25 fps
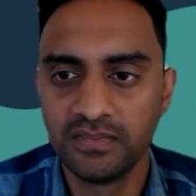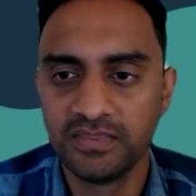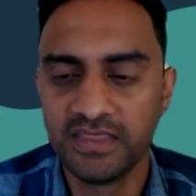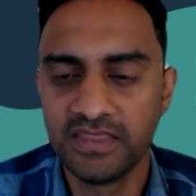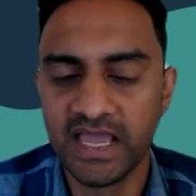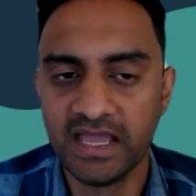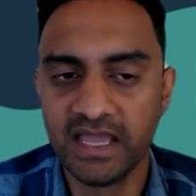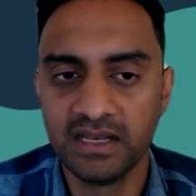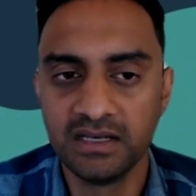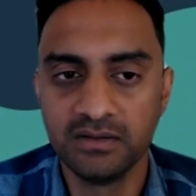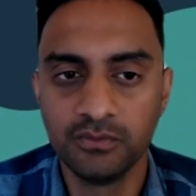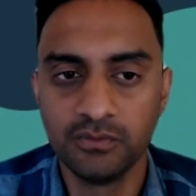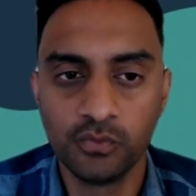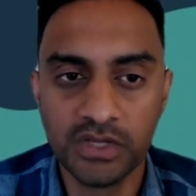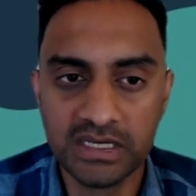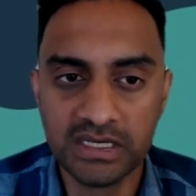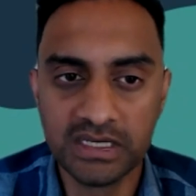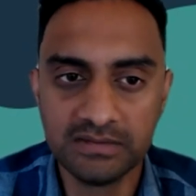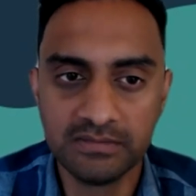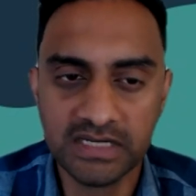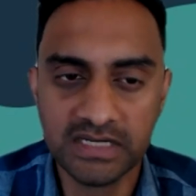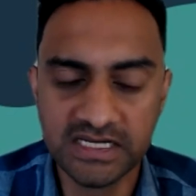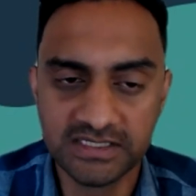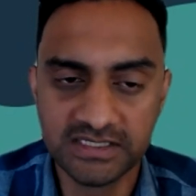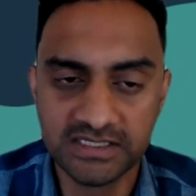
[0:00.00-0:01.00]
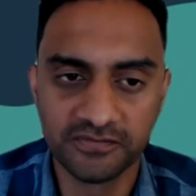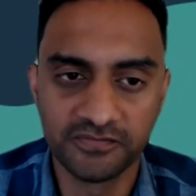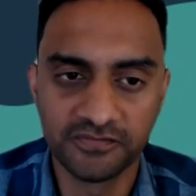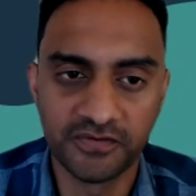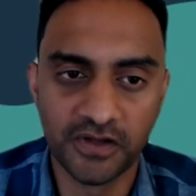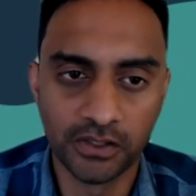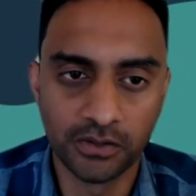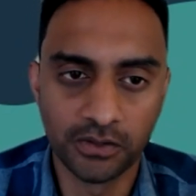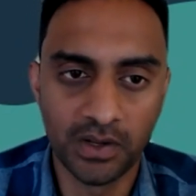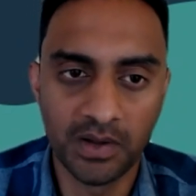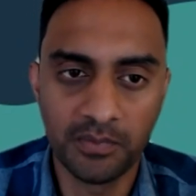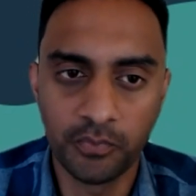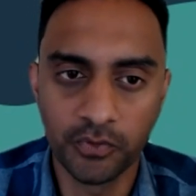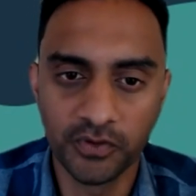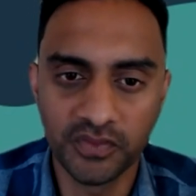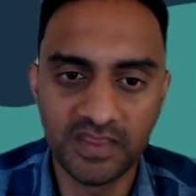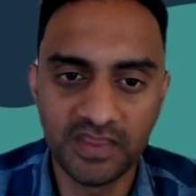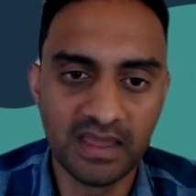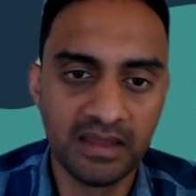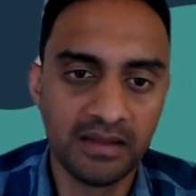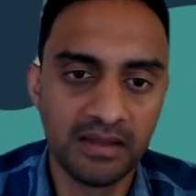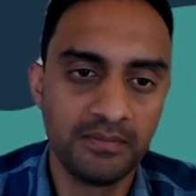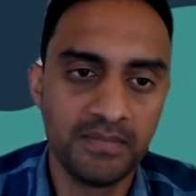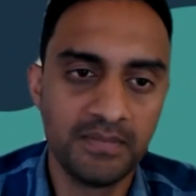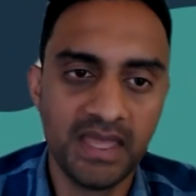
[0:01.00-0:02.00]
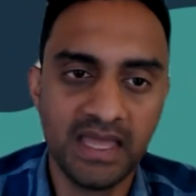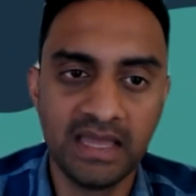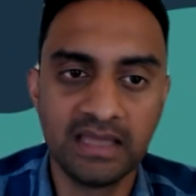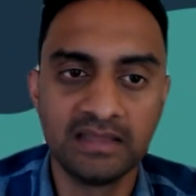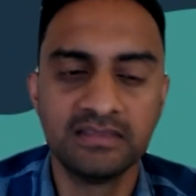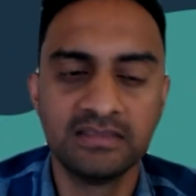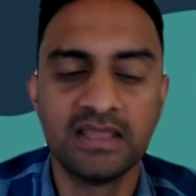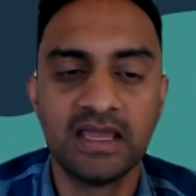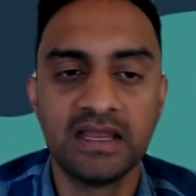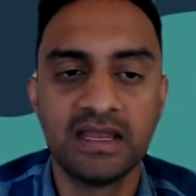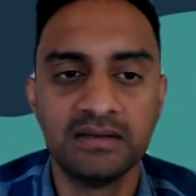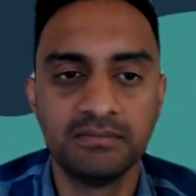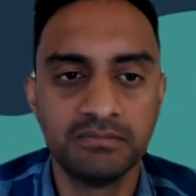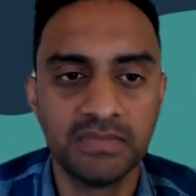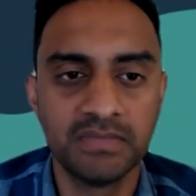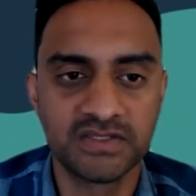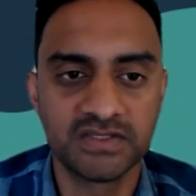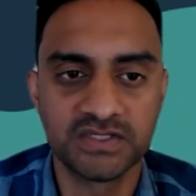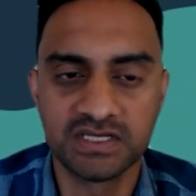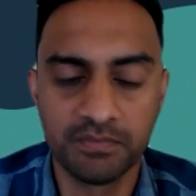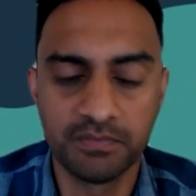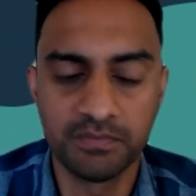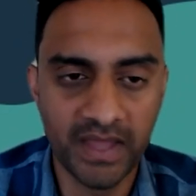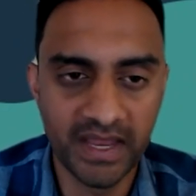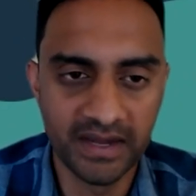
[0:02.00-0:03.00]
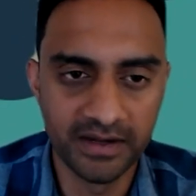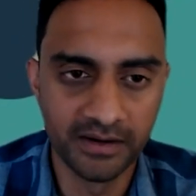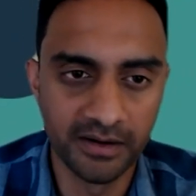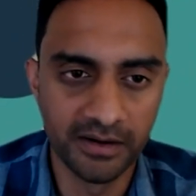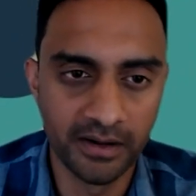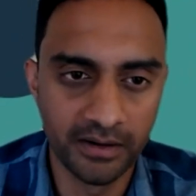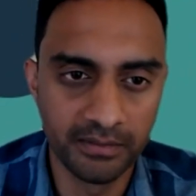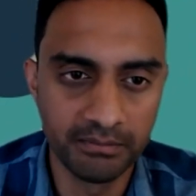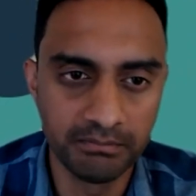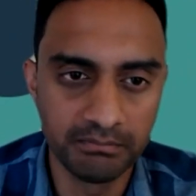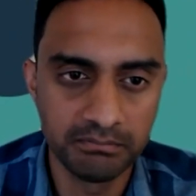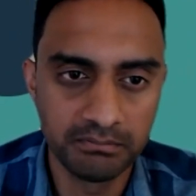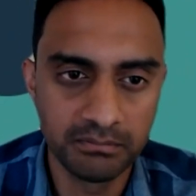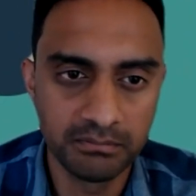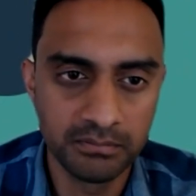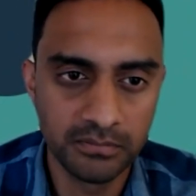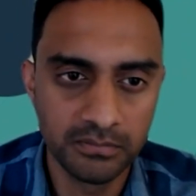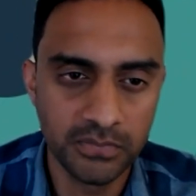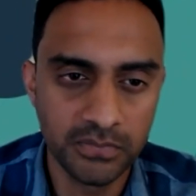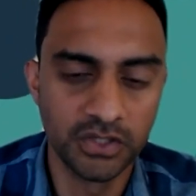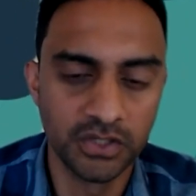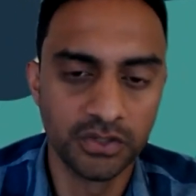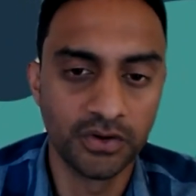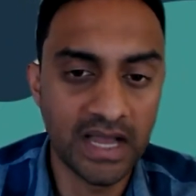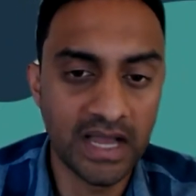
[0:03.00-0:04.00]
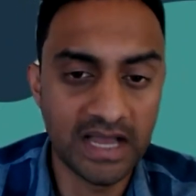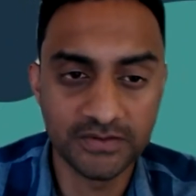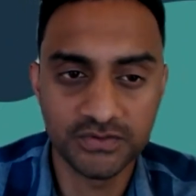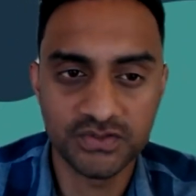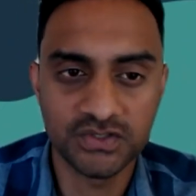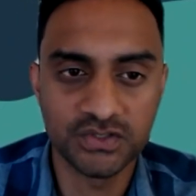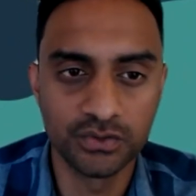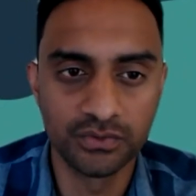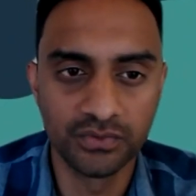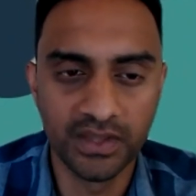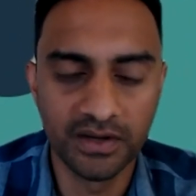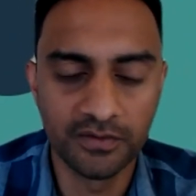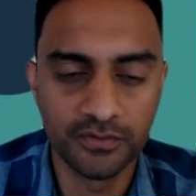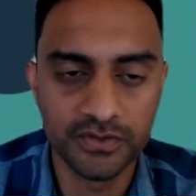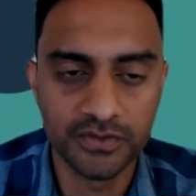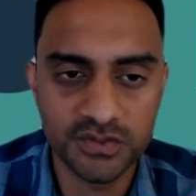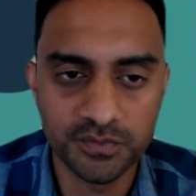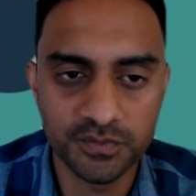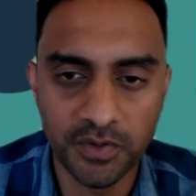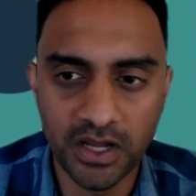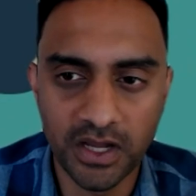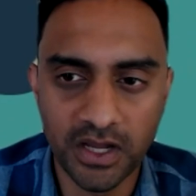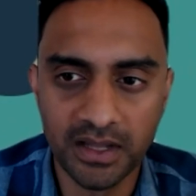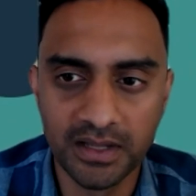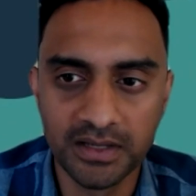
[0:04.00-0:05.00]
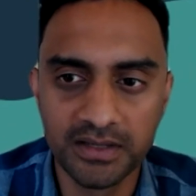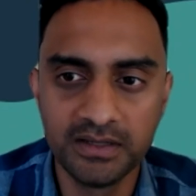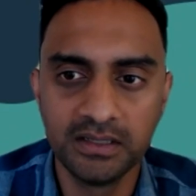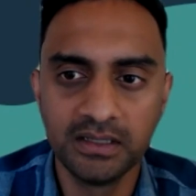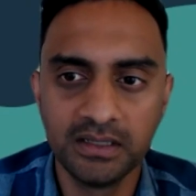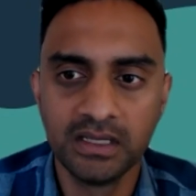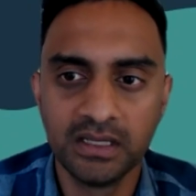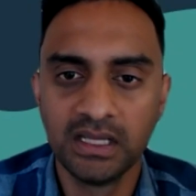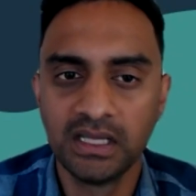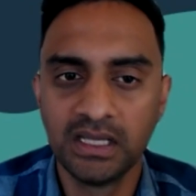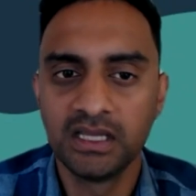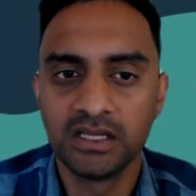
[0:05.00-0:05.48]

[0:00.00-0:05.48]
then we need to follow up with them, and then it's dependent on you know how soon they respond.